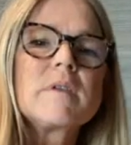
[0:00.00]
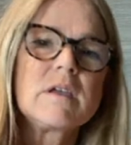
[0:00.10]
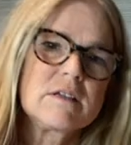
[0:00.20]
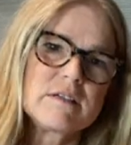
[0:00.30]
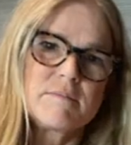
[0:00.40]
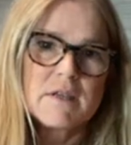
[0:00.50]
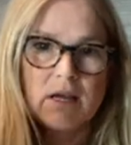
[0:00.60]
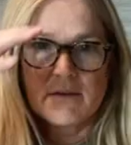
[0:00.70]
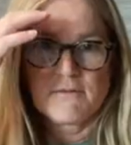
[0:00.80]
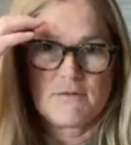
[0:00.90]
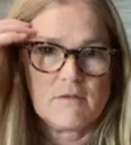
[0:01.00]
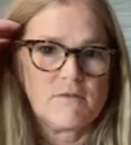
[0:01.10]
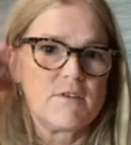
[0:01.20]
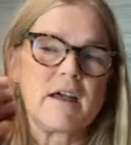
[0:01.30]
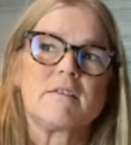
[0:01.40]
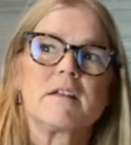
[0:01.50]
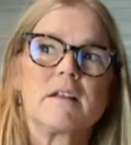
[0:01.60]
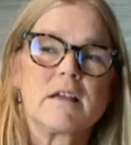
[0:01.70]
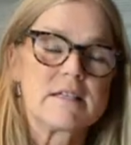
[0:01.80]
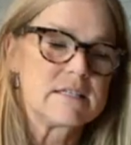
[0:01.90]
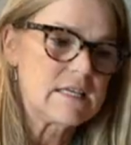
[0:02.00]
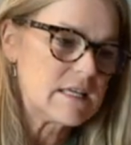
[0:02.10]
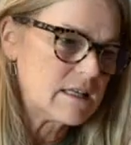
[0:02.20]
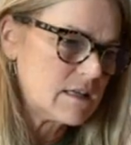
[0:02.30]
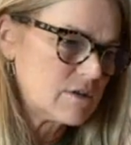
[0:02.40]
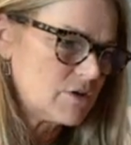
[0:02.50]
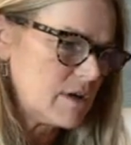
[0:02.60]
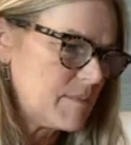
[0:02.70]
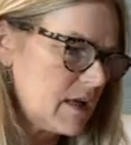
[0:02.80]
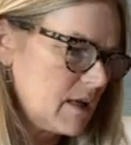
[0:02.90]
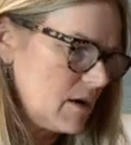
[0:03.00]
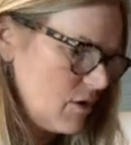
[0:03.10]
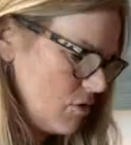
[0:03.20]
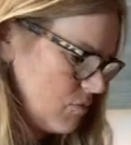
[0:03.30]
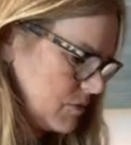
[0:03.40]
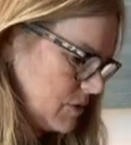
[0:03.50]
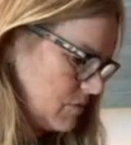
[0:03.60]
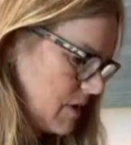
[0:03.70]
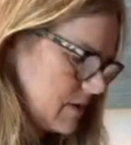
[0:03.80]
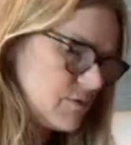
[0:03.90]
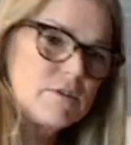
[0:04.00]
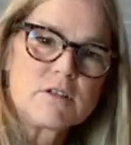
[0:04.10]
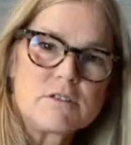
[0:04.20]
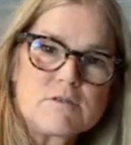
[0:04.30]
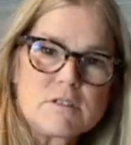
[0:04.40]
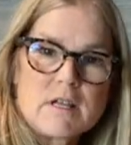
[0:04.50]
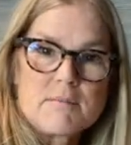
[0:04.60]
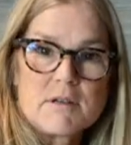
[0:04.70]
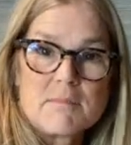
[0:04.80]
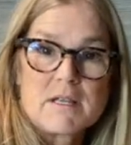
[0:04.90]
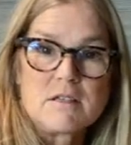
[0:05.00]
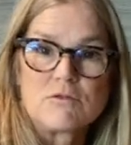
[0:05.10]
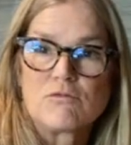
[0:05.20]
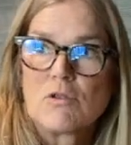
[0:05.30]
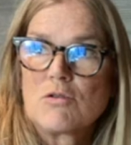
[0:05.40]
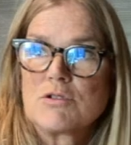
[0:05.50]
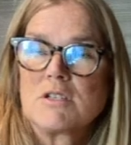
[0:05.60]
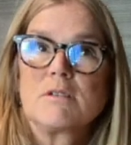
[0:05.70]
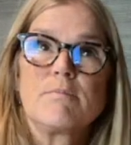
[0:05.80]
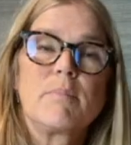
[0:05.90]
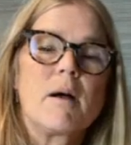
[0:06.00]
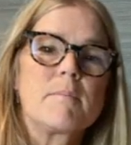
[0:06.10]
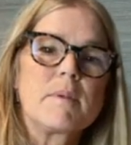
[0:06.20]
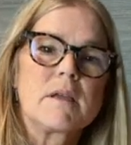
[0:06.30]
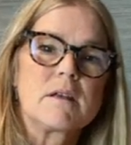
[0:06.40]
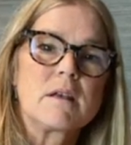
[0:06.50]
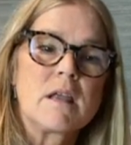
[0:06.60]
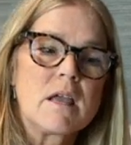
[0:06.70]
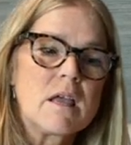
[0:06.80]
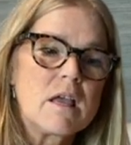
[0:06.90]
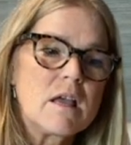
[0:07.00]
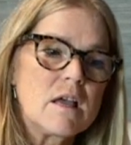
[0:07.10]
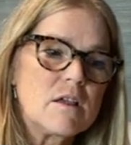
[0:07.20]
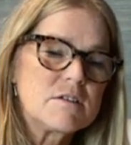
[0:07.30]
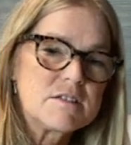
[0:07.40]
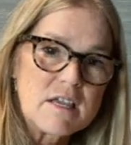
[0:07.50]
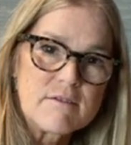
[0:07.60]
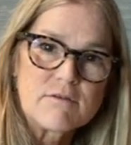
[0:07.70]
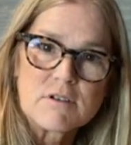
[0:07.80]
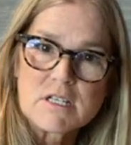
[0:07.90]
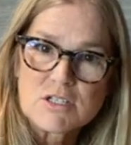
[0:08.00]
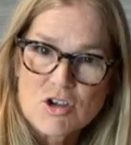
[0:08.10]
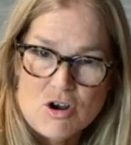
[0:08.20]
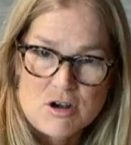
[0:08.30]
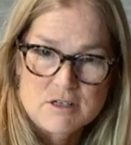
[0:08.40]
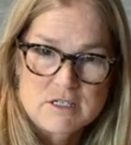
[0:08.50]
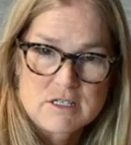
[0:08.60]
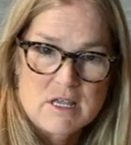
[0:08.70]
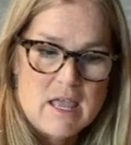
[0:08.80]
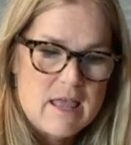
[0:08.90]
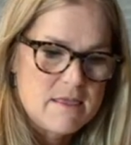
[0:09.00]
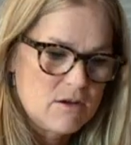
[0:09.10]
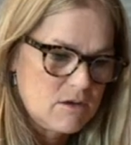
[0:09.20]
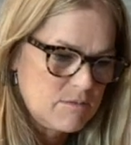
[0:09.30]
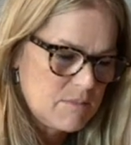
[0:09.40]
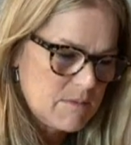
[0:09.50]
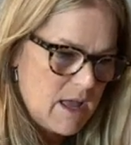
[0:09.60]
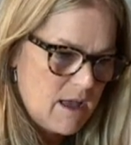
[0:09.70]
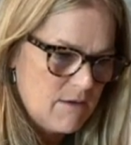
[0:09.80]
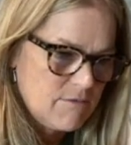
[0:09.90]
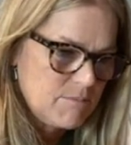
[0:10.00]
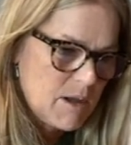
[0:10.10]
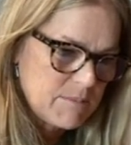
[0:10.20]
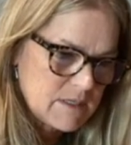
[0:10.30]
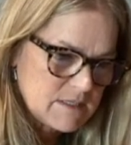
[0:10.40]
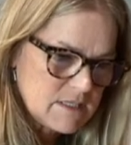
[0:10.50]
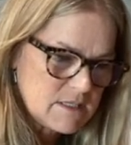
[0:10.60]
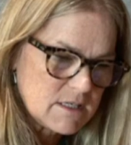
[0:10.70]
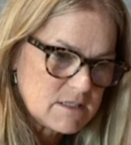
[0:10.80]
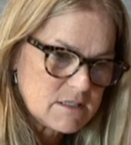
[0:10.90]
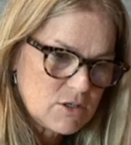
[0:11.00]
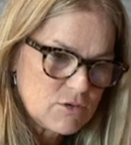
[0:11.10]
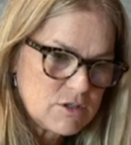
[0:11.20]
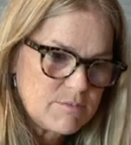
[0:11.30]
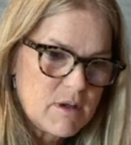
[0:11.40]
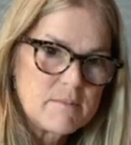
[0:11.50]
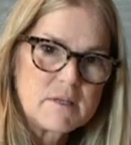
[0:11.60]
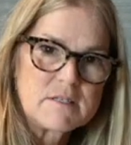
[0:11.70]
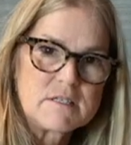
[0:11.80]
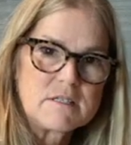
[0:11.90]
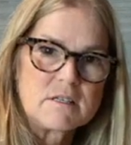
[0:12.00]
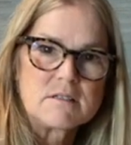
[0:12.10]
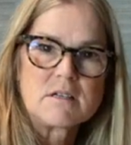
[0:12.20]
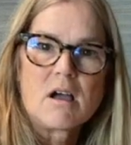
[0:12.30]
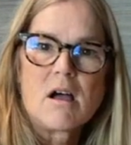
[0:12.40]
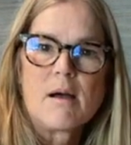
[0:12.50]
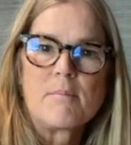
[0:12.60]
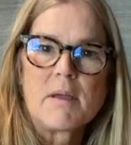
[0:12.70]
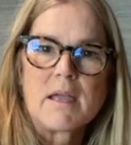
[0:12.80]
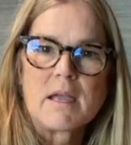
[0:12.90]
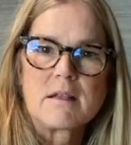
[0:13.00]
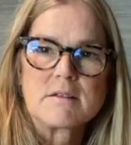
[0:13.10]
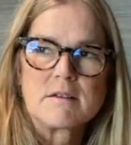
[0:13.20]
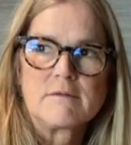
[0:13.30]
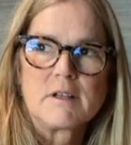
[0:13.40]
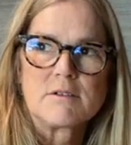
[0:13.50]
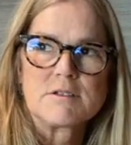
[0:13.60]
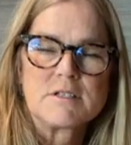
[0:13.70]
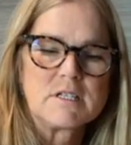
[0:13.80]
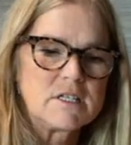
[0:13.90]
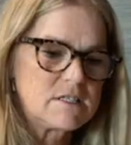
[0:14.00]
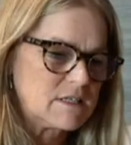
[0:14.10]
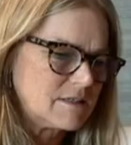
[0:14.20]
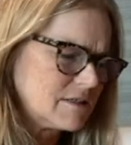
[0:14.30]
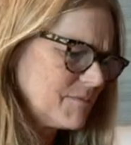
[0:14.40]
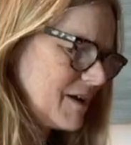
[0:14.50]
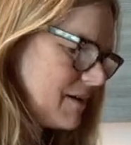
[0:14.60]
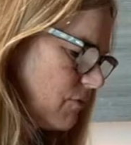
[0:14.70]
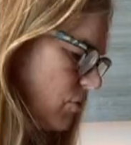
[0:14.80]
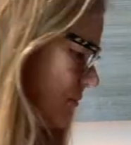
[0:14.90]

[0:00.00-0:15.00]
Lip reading: something I've found that I like to eat and then try to make it at home. So that's what we're gonna do today. I'm gonna make these roasted pumpkin savory tarts, and they're going to have toasted pumpkin seeds on top, and sunflower seeds, and some kind of warm